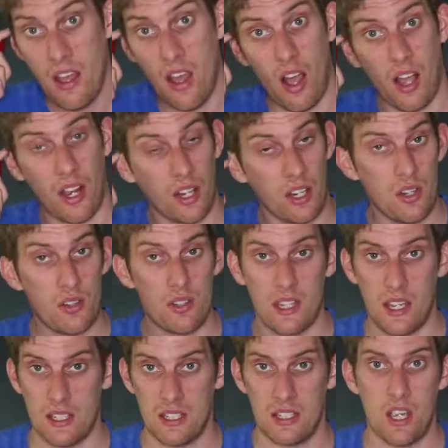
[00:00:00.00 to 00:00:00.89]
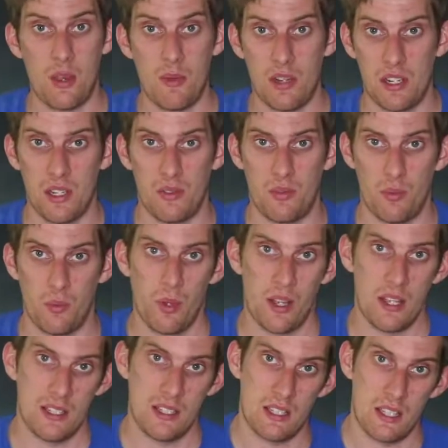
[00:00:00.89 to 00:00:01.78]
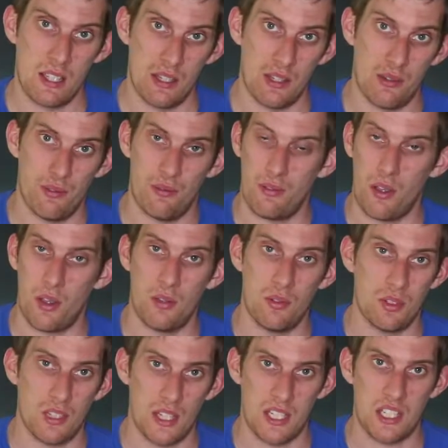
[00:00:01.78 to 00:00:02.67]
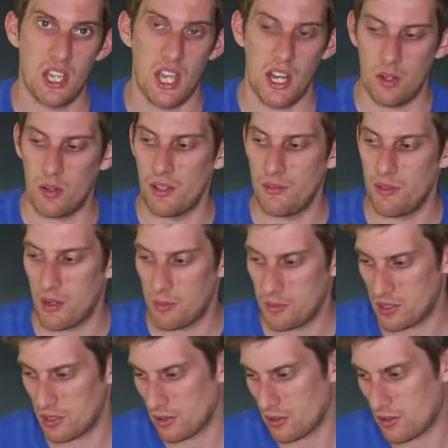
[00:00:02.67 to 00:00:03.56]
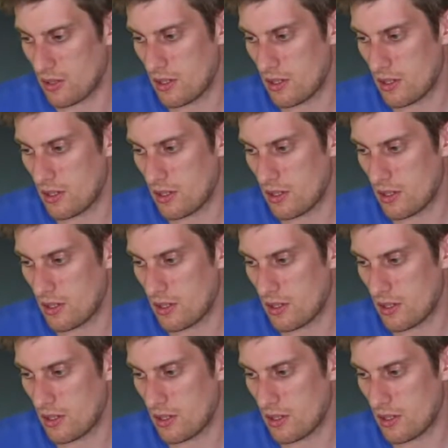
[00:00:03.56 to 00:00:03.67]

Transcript: I can use that in so many different ways that the phone just cannot live up to.